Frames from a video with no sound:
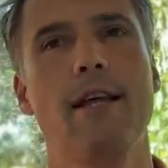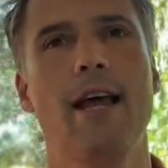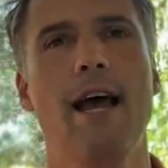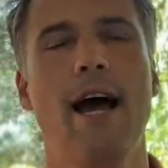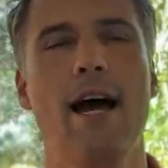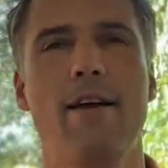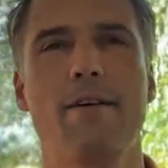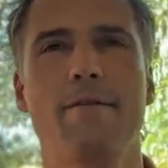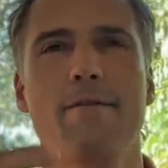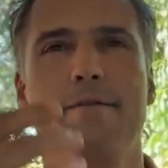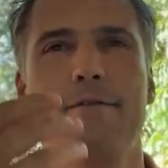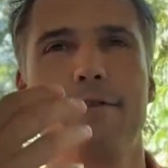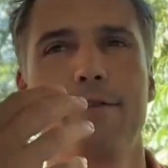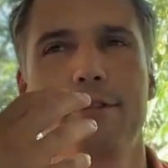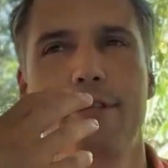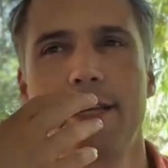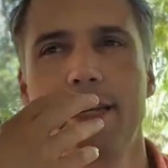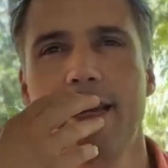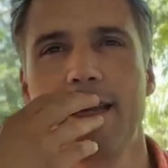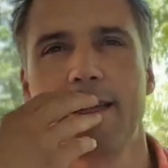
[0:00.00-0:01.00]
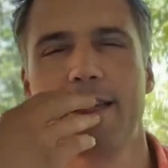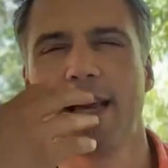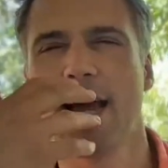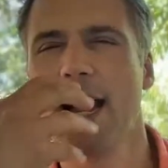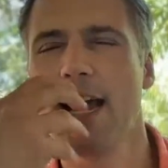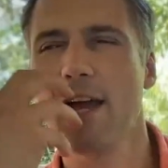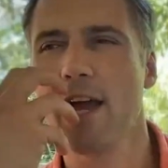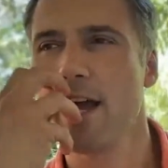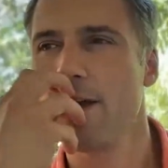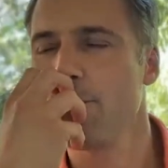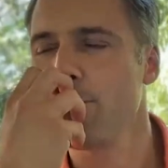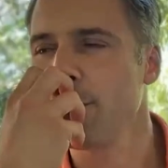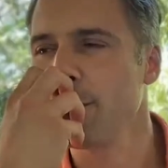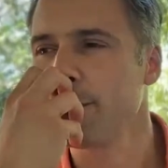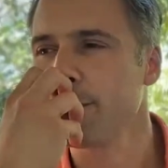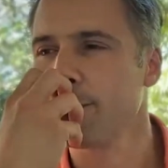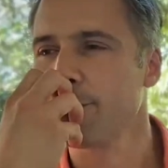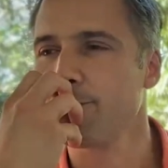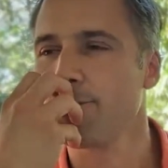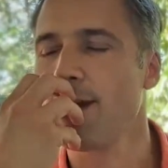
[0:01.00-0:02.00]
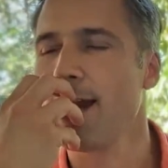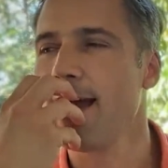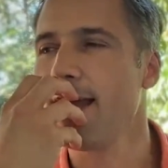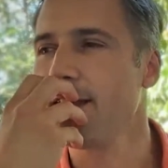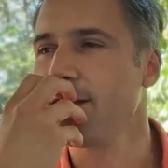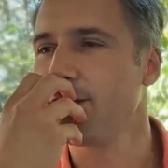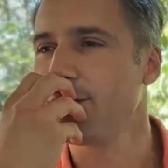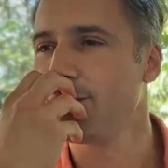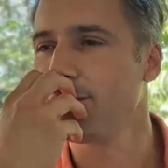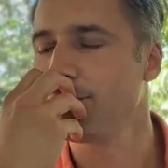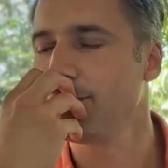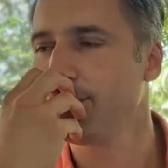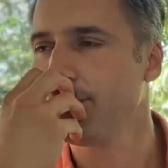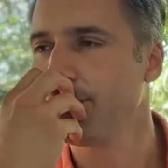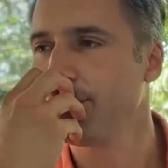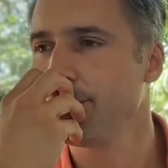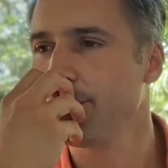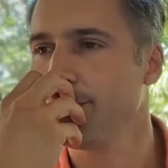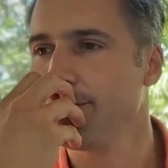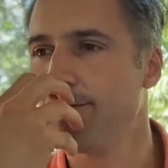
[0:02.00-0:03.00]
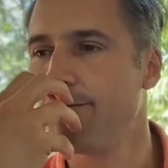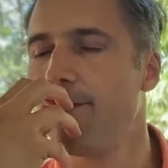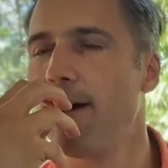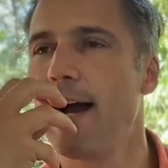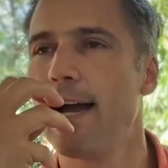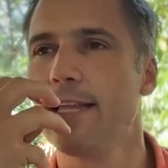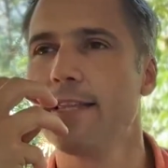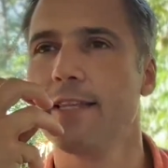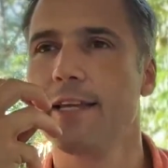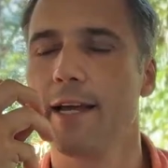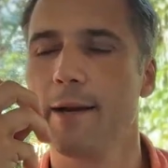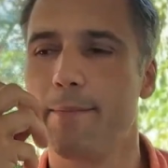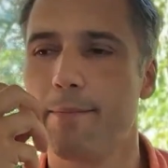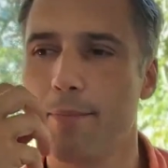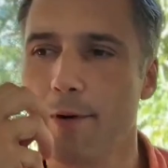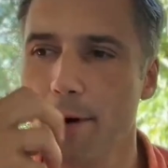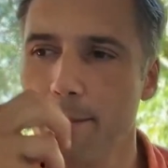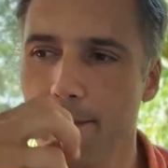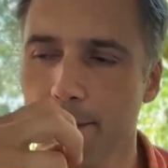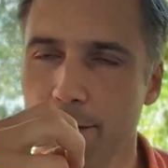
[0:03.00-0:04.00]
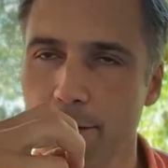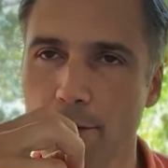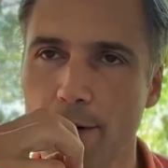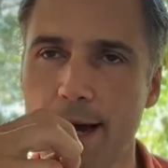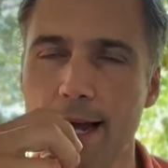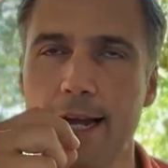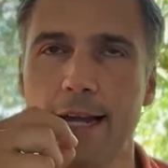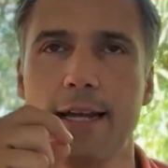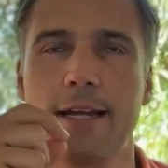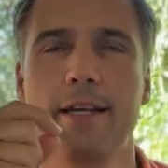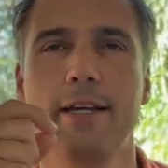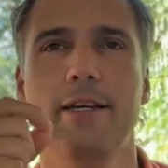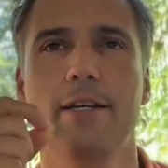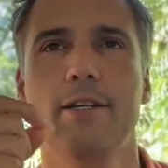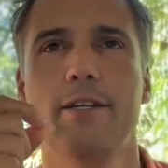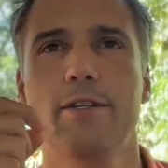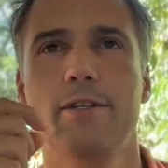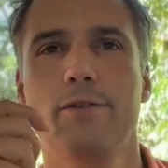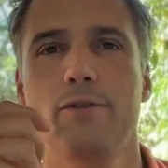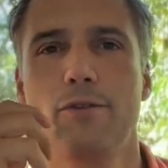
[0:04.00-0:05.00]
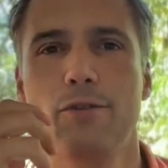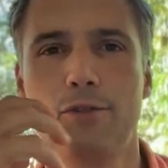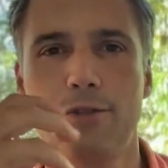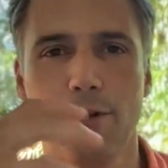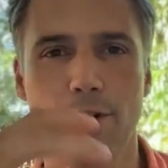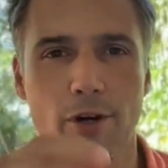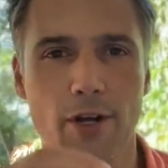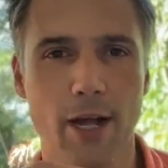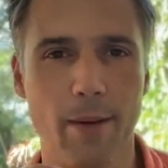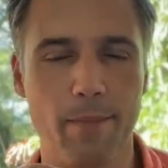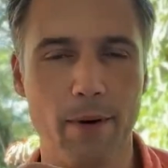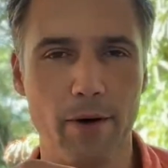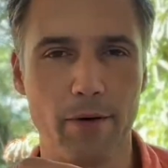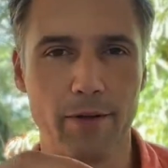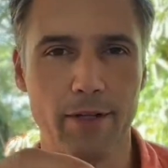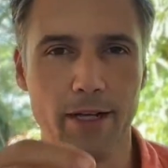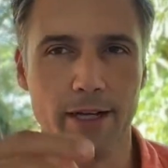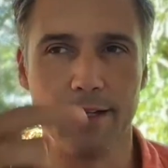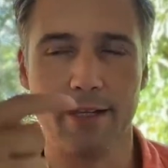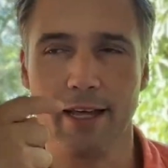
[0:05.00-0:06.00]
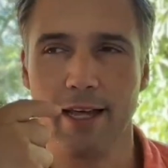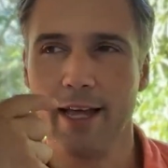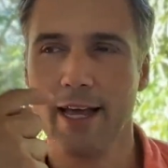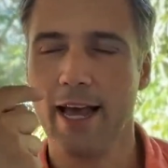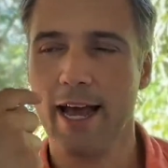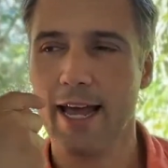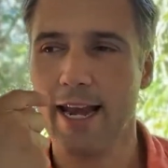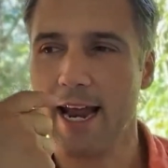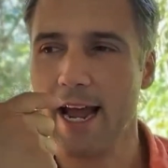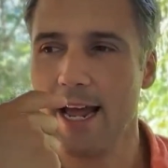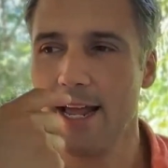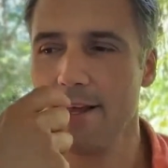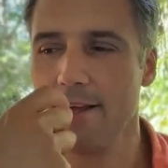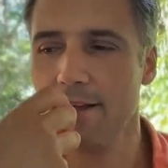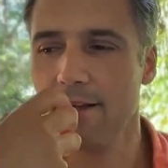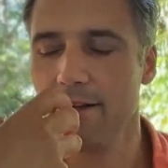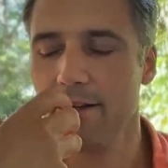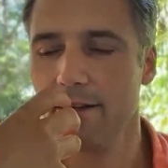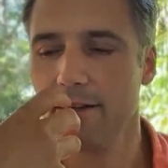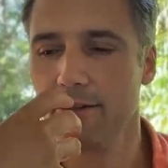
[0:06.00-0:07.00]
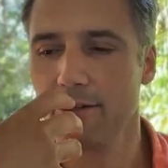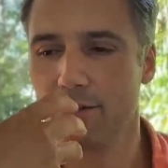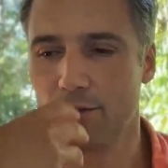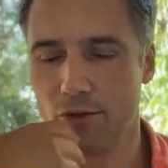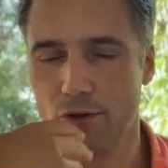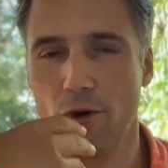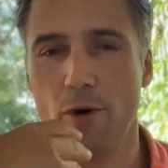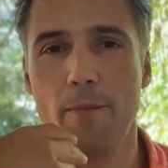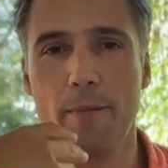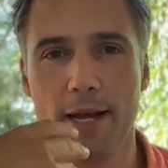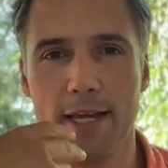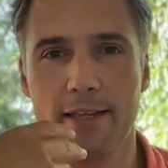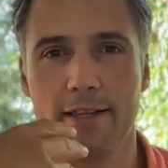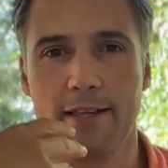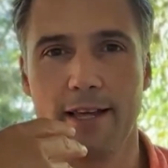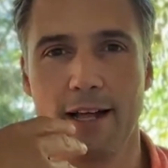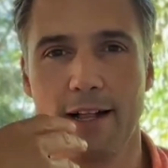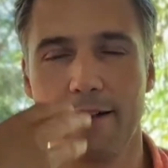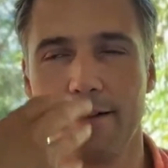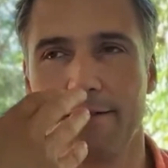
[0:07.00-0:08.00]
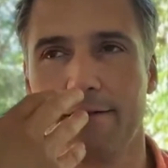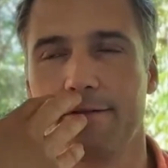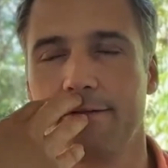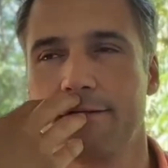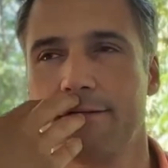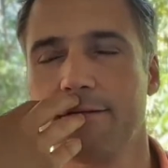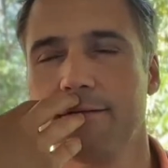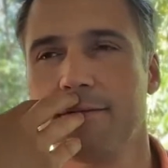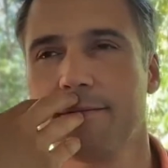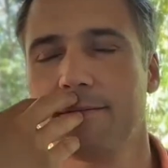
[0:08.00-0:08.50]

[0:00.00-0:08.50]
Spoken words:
And for this, I was trying to find a proper way to talk about this. And I saw myself,